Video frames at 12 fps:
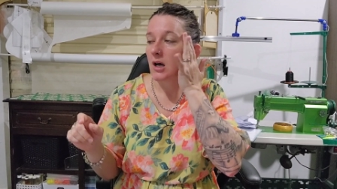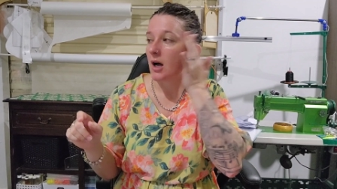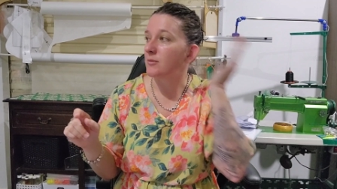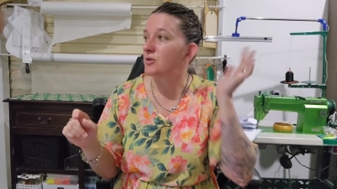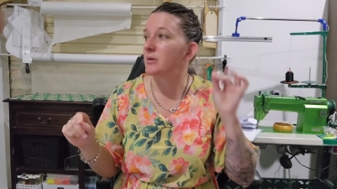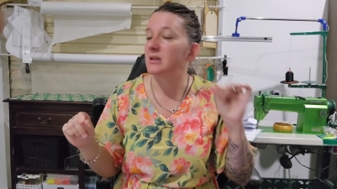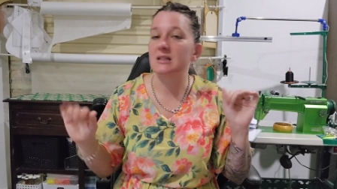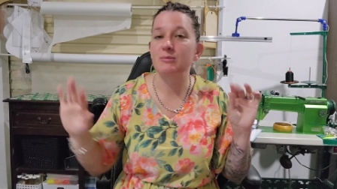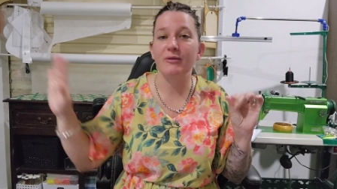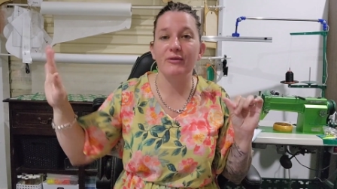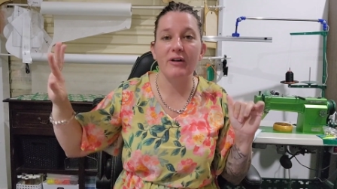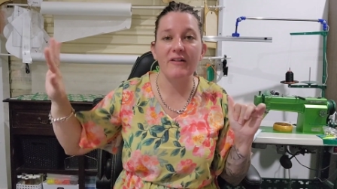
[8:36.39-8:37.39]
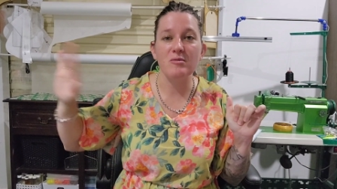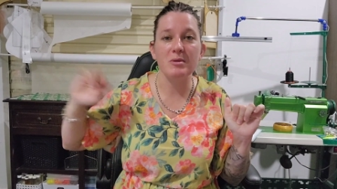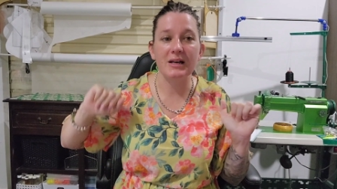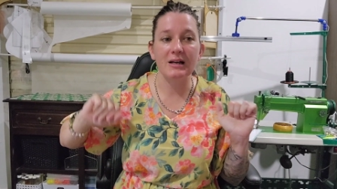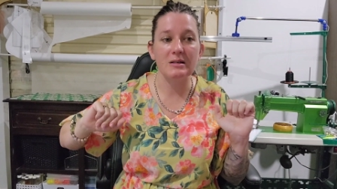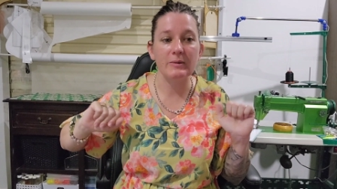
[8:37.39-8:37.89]
I'm doing this before
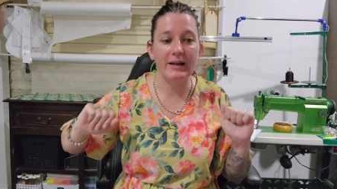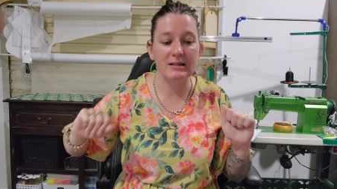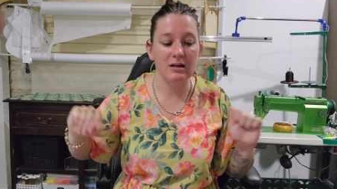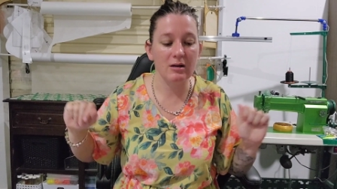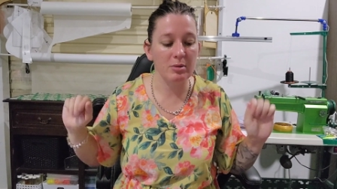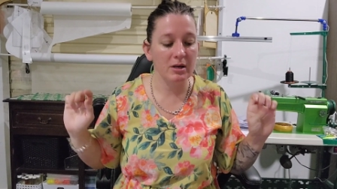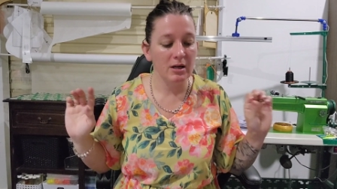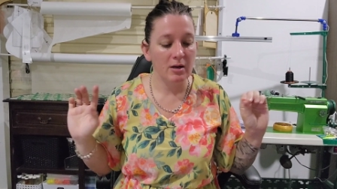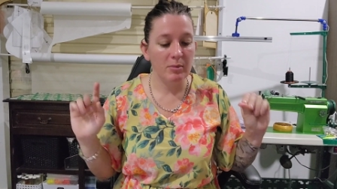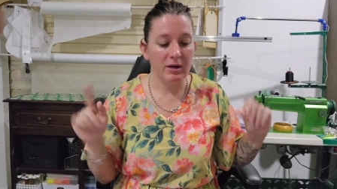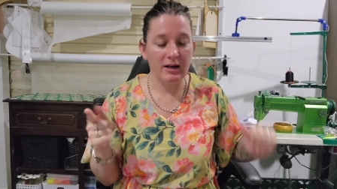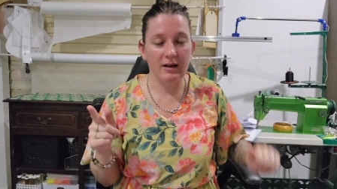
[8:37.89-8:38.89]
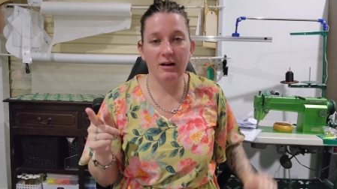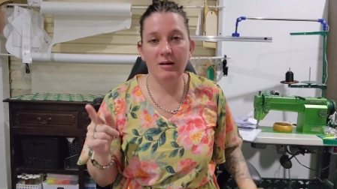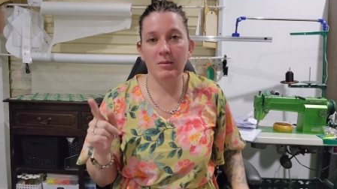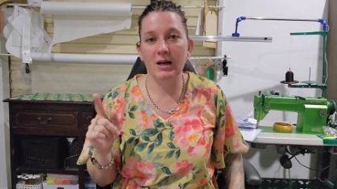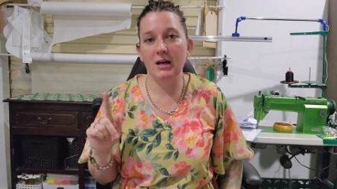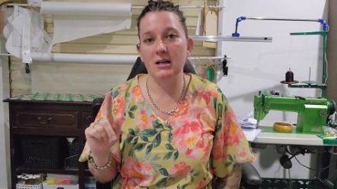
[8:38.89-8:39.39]
everybody else wakes up. But I
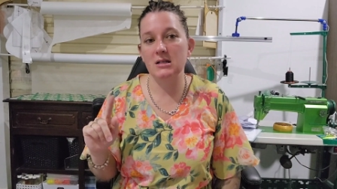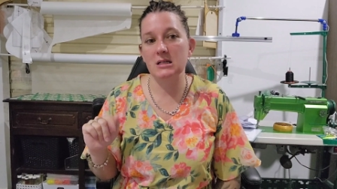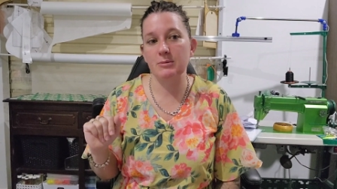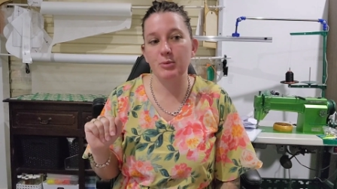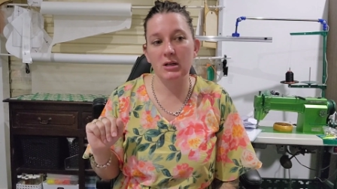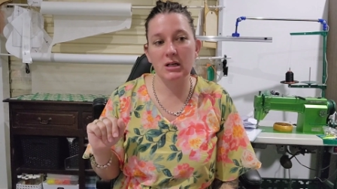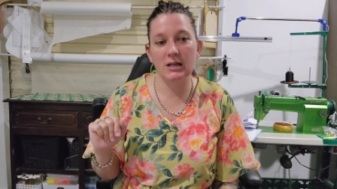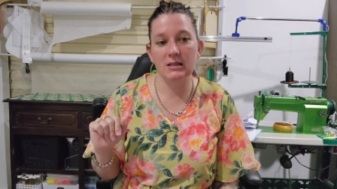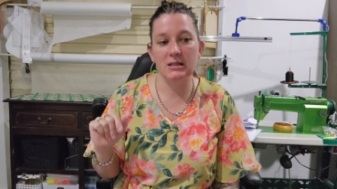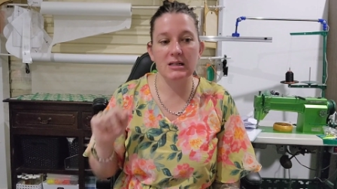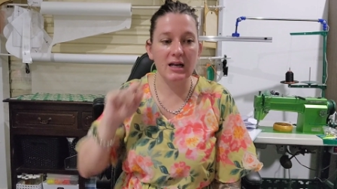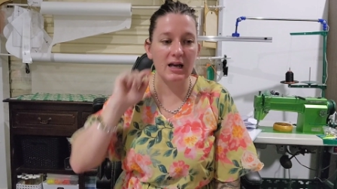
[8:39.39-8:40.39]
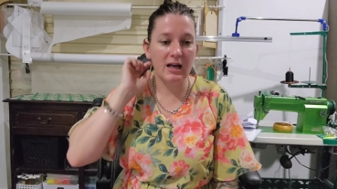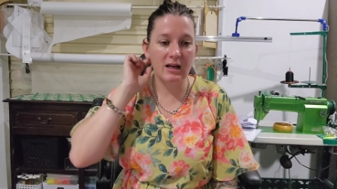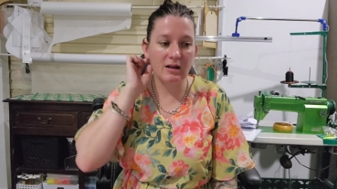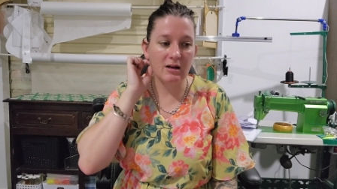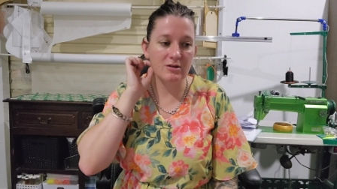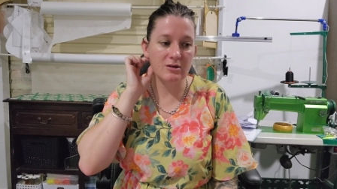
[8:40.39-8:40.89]
am at Spotlight
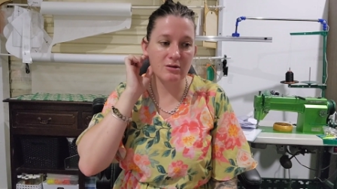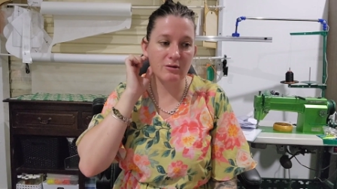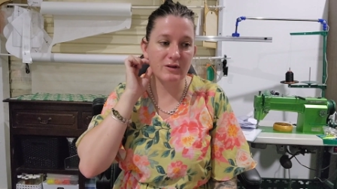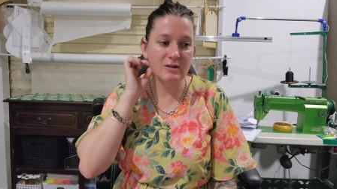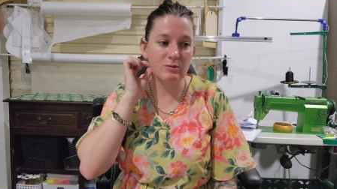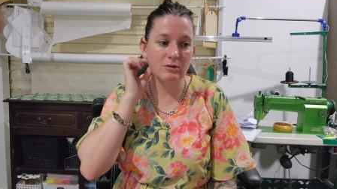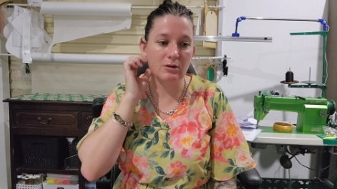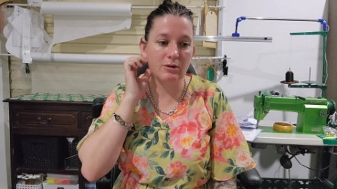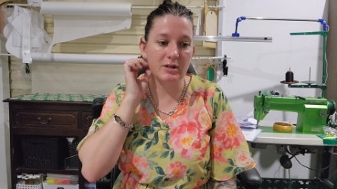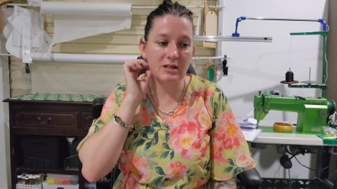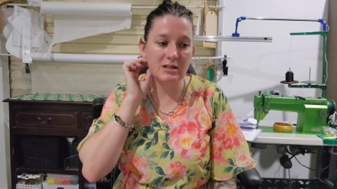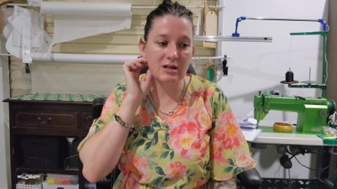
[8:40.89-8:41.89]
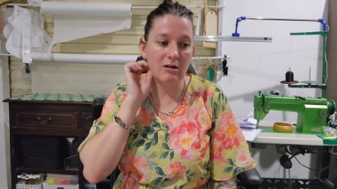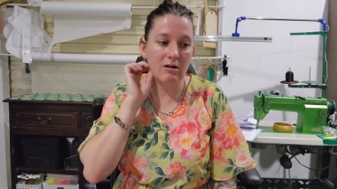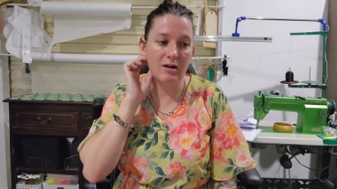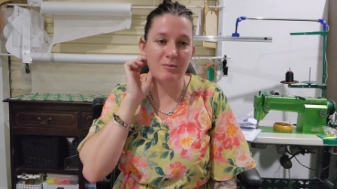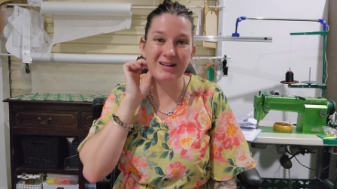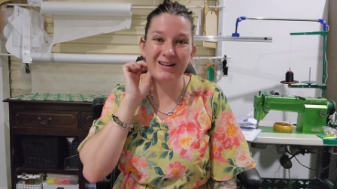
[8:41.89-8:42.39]
today. I don't know if this will load in
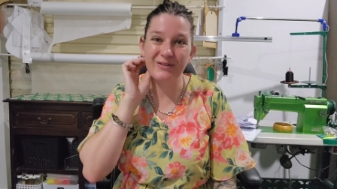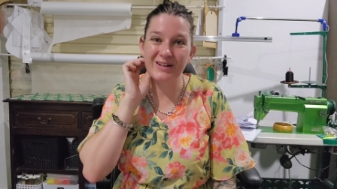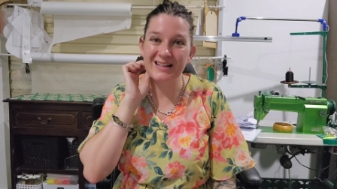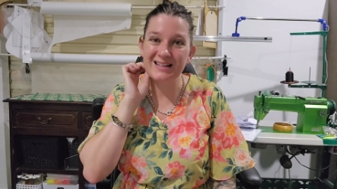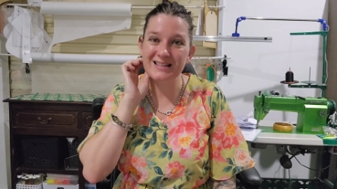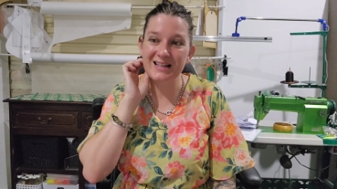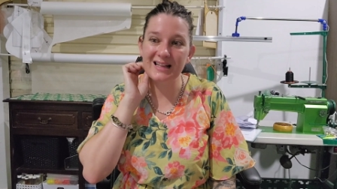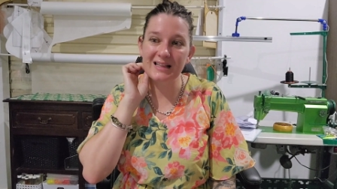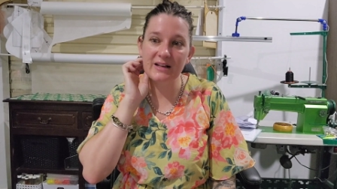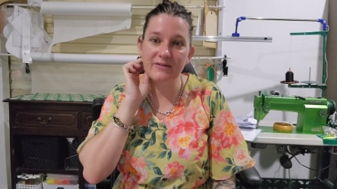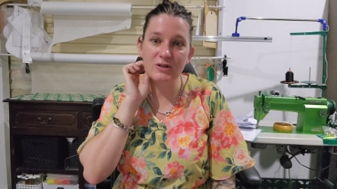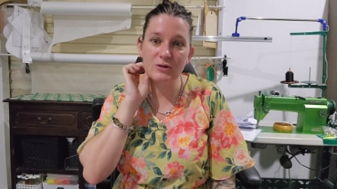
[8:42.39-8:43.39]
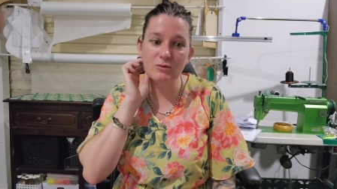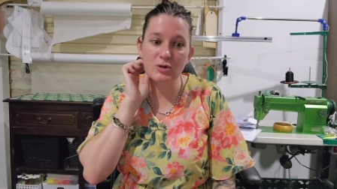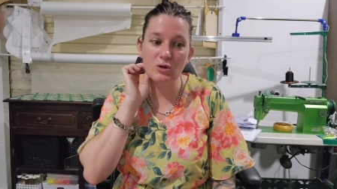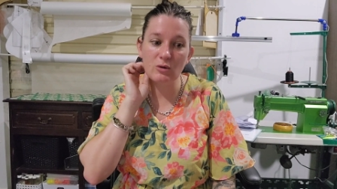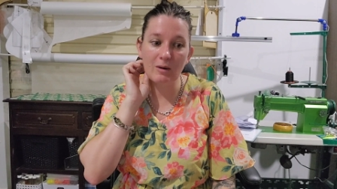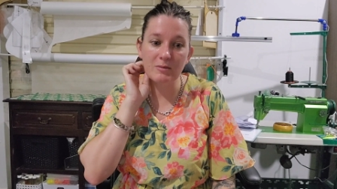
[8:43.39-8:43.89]
time, but if it is, 11 till
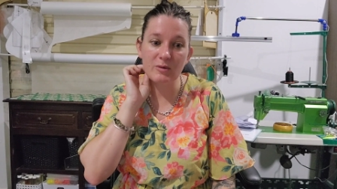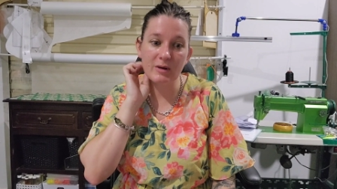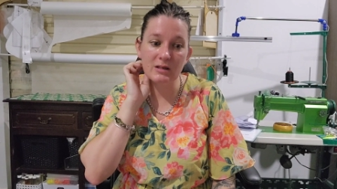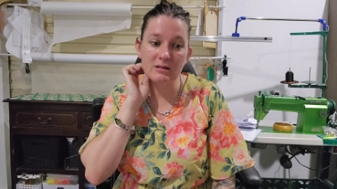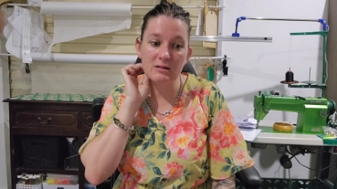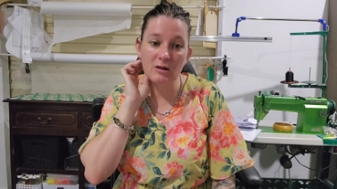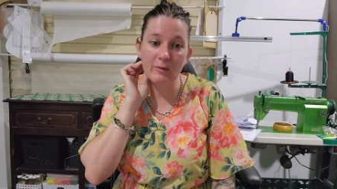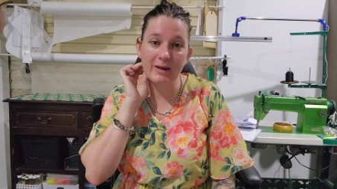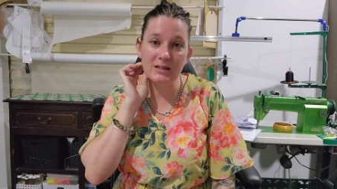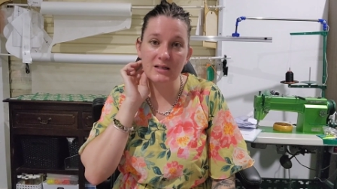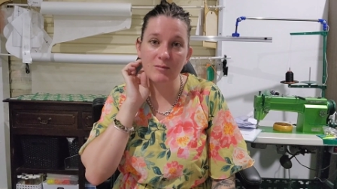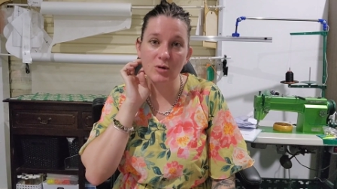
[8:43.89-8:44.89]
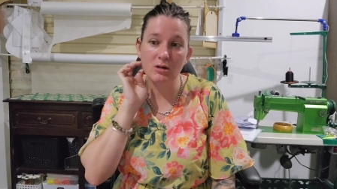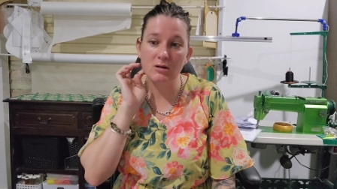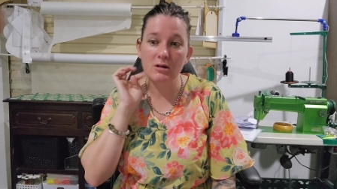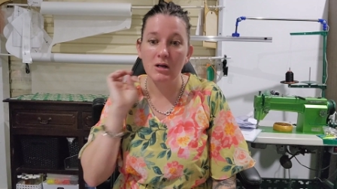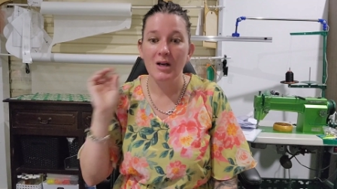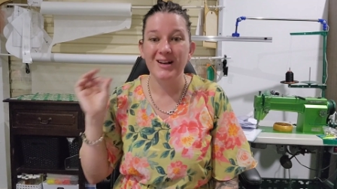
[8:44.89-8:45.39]
2, I'm doing a sewing demo.